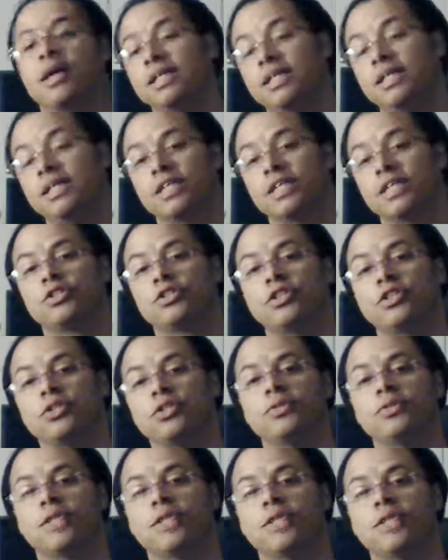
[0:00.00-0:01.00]
Disc
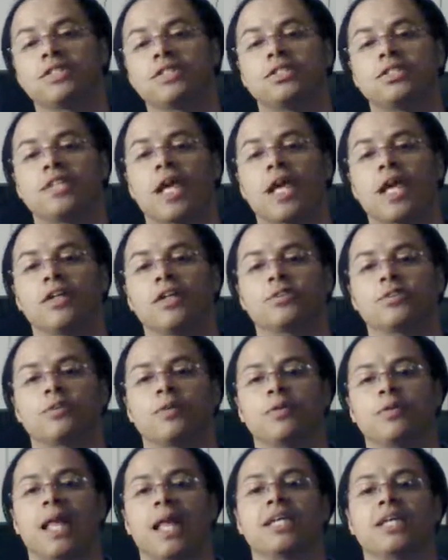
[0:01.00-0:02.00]
2 takes this challenge of
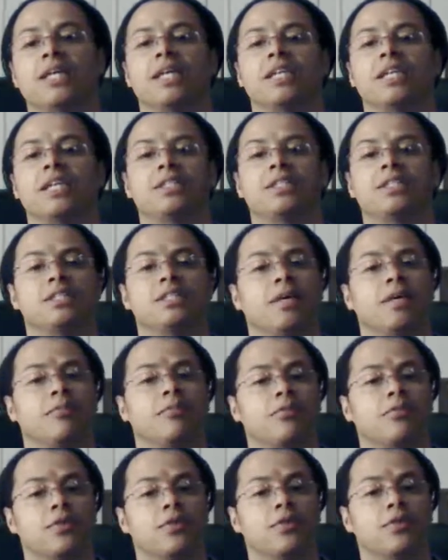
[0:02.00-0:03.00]
relaxation a step
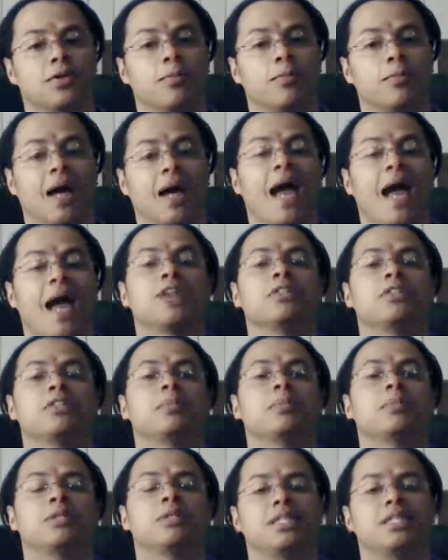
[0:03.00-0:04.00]
further by
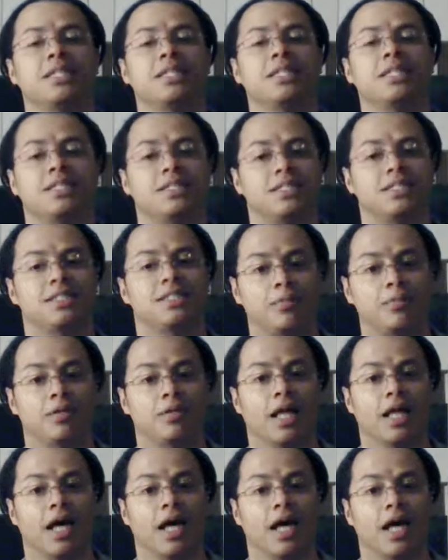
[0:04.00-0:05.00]
actually presenting
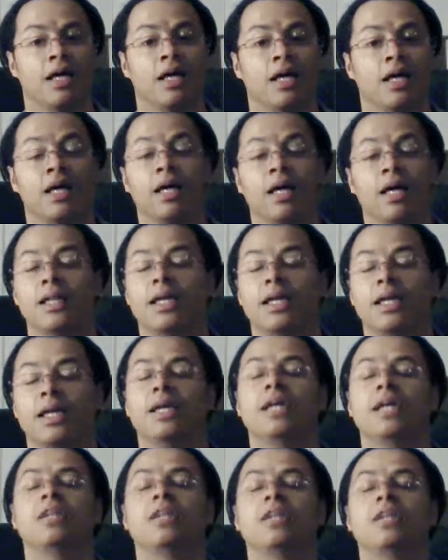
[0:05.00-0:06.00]
stimuli that can
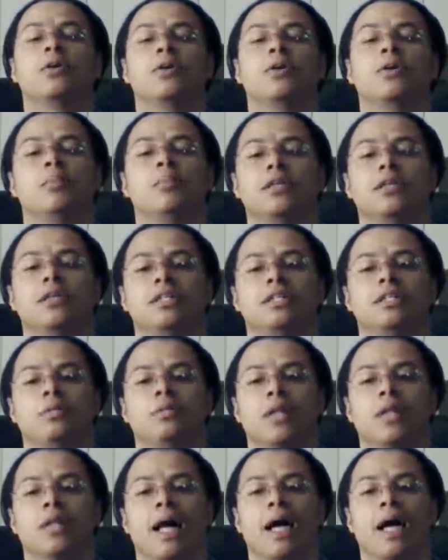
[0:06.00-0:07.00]
hinder your ability to
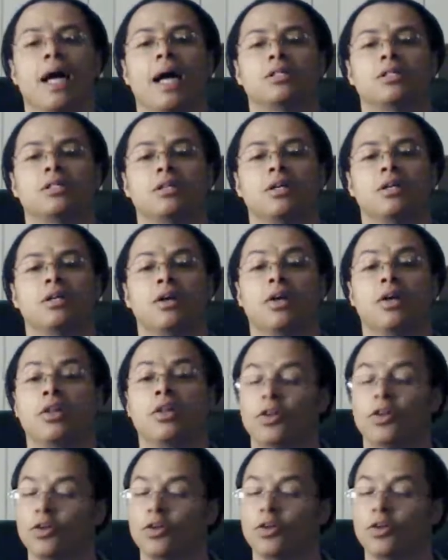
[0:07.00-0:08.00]
relax,
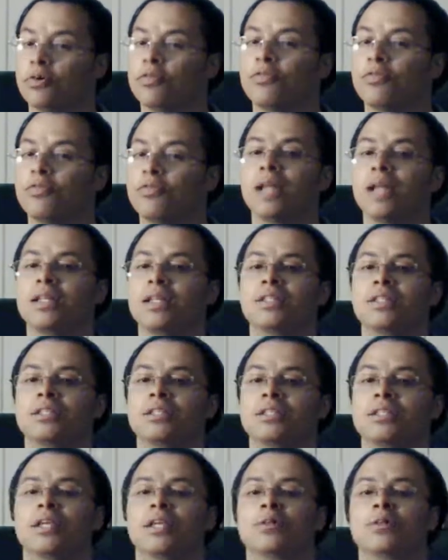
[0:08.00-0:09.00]
though you will find that
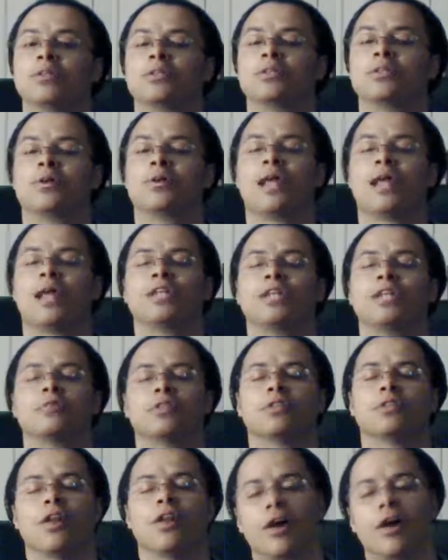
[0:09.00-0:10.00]
this hindrance won't last
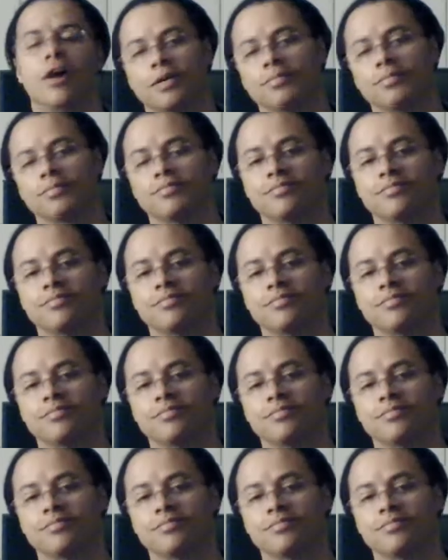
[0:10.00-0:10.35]
for long.